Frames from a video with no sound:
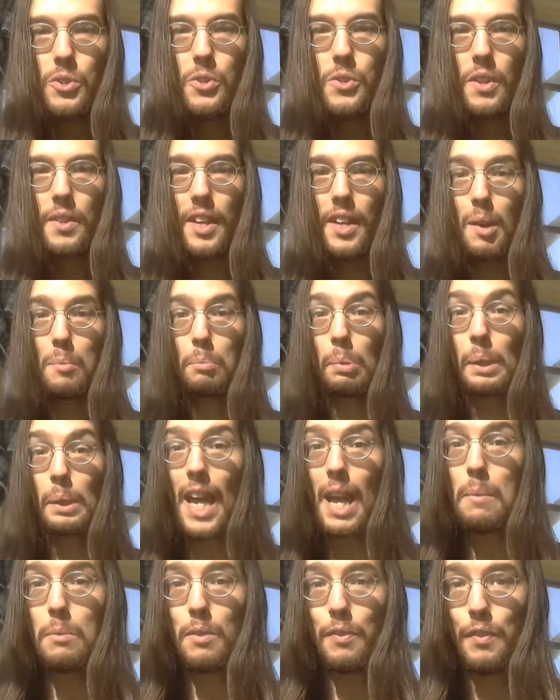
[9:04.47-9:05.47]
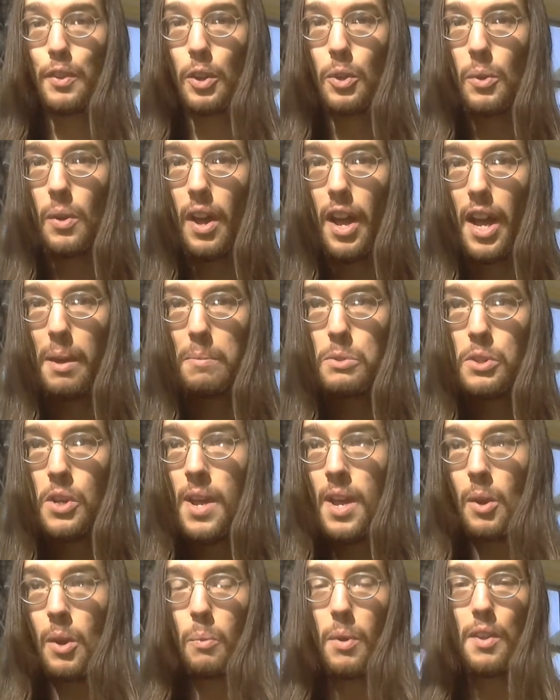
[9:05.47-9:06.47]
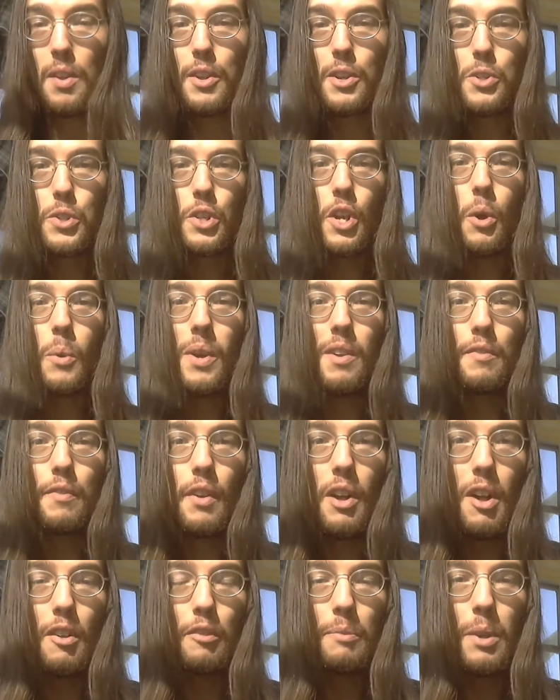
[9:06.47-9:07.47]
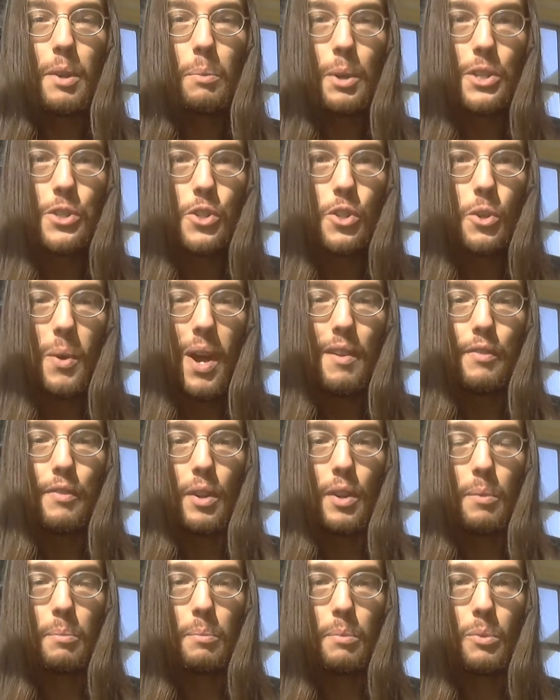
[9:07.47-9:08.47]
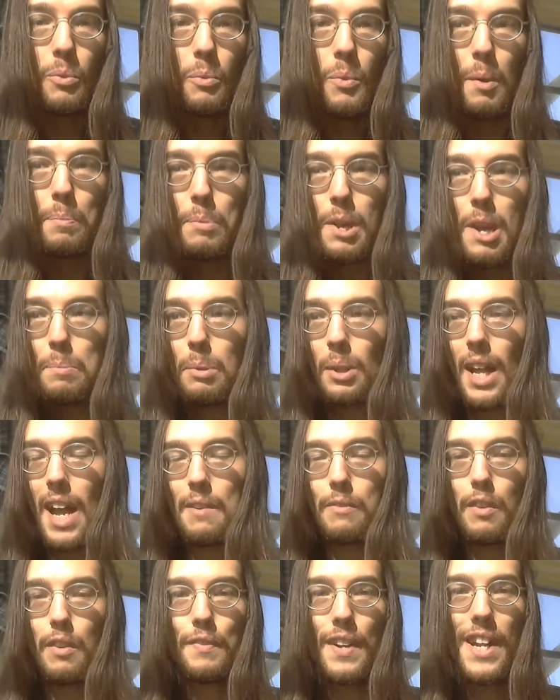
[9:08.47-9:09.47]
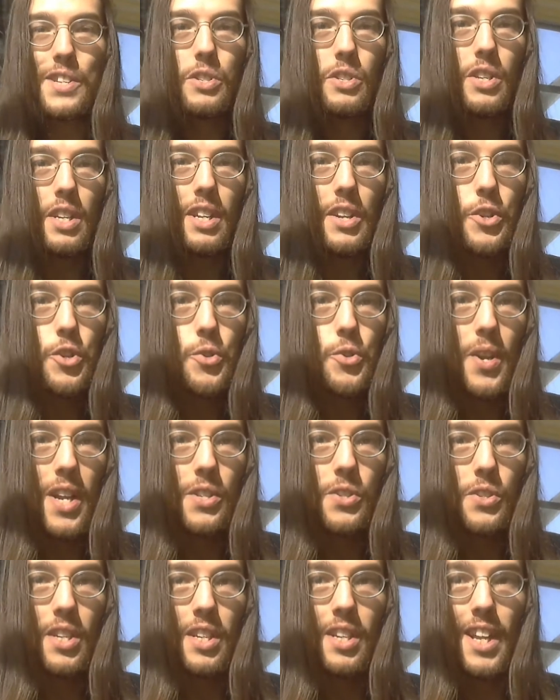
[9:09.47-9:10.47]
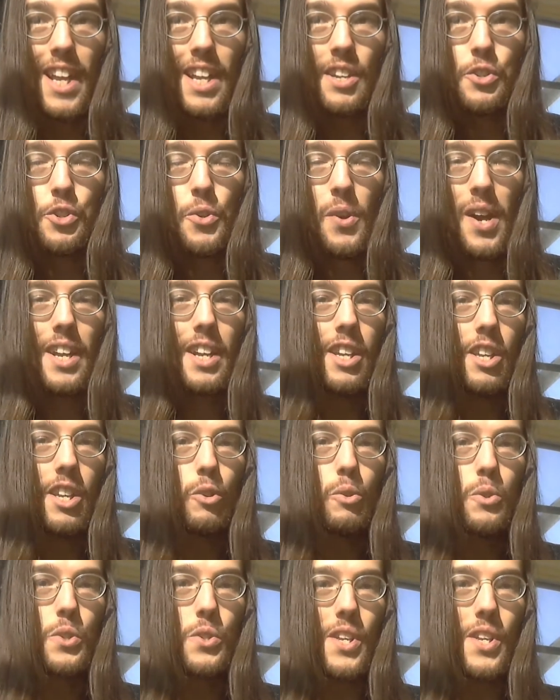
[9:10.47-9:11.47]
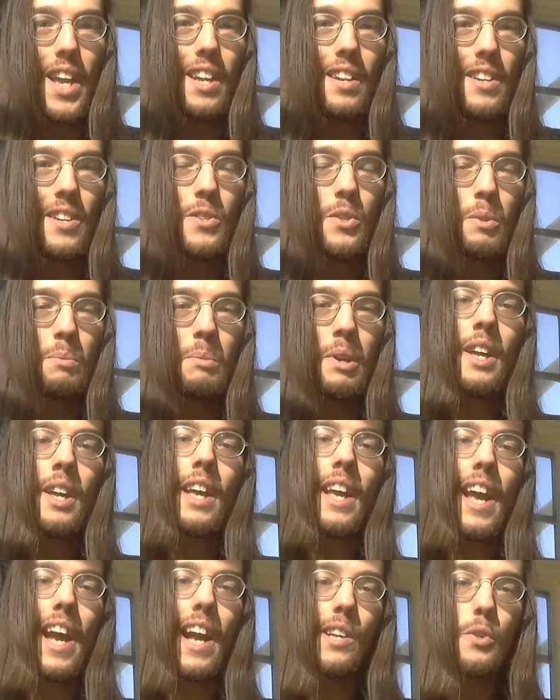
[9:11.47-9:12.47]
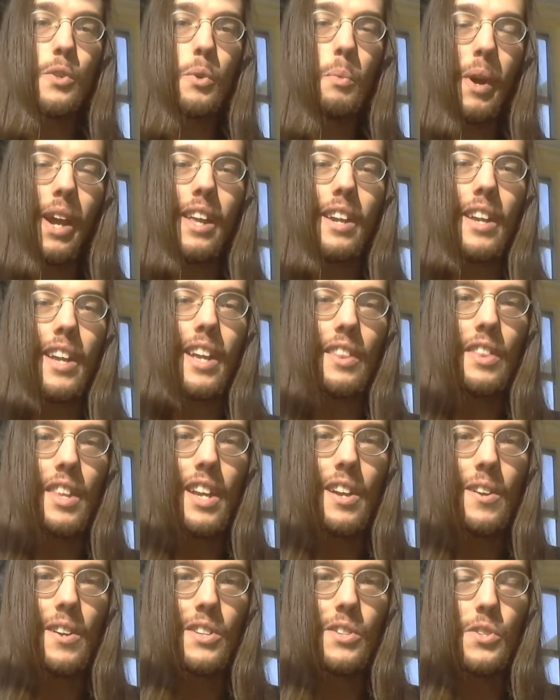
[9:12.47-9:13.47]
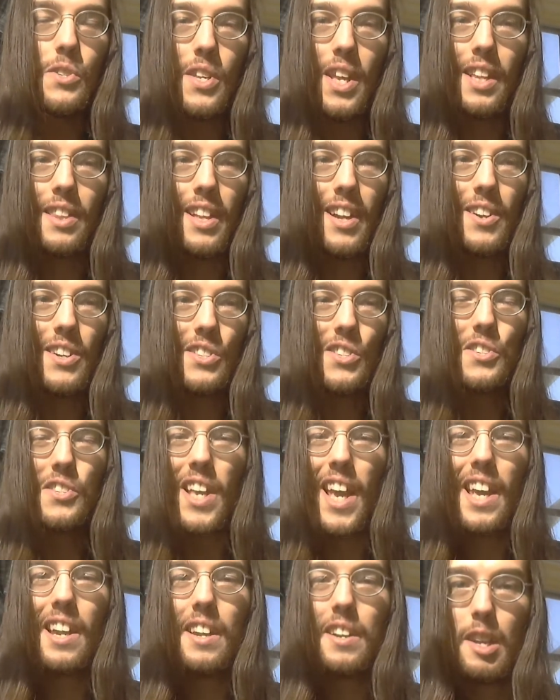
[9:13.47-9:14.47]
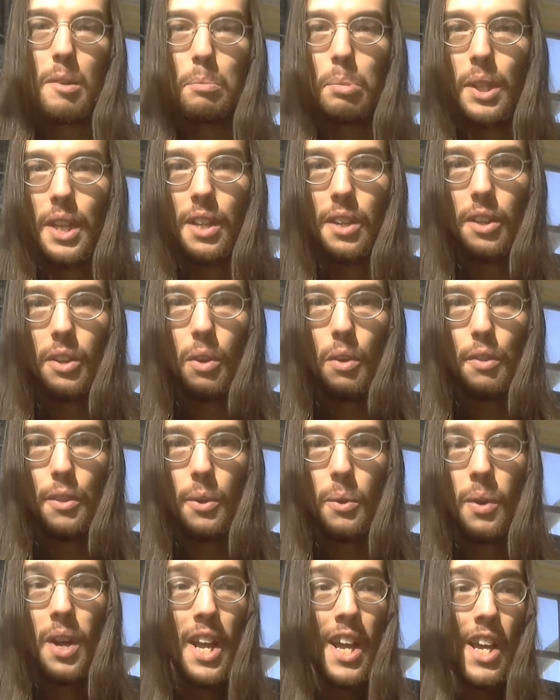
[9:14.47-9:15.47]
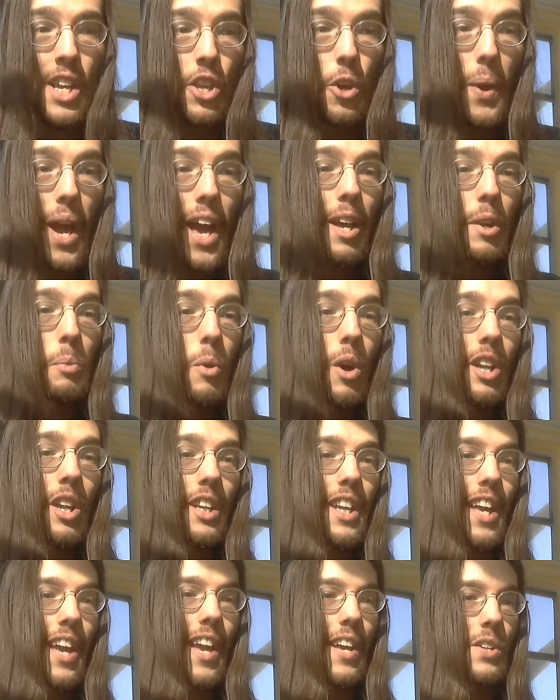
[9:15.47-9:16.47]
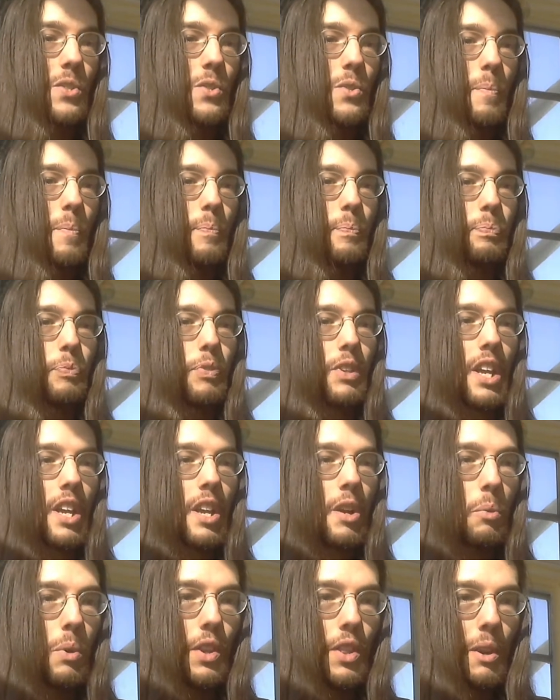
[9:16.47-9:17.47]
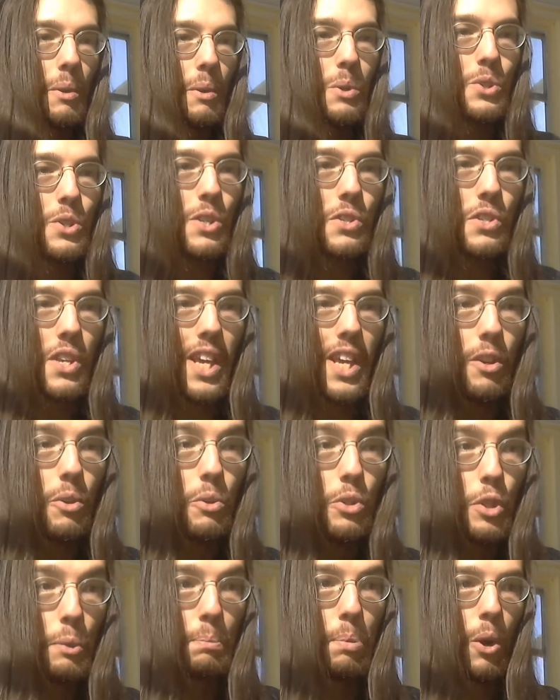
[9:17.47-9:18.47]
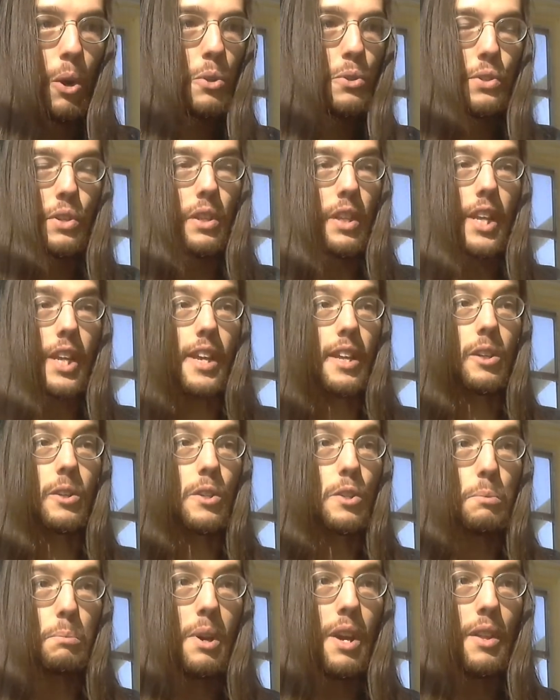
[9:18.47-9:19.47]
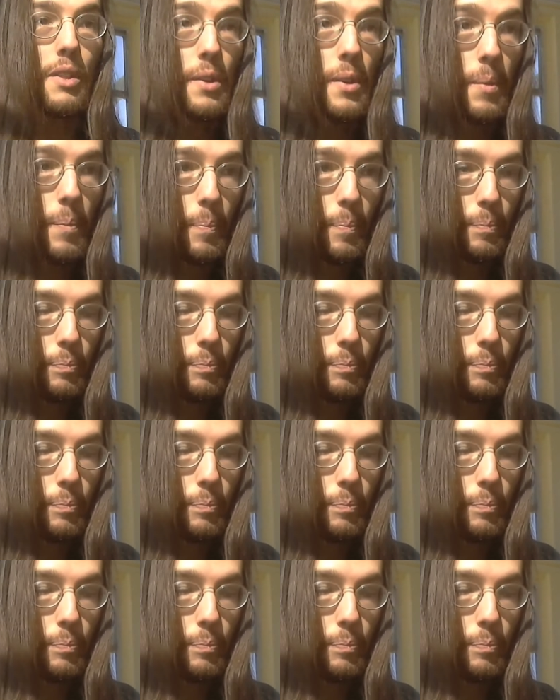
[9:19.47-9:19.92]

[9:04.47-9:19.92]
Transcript: or something are blamed for crimes where there's no involvement whatsoever, where people have a vested interest in trying to use Satanism as a way to get their insanity plea to go through. You had one case where there was this kid who supposedly killed his mother.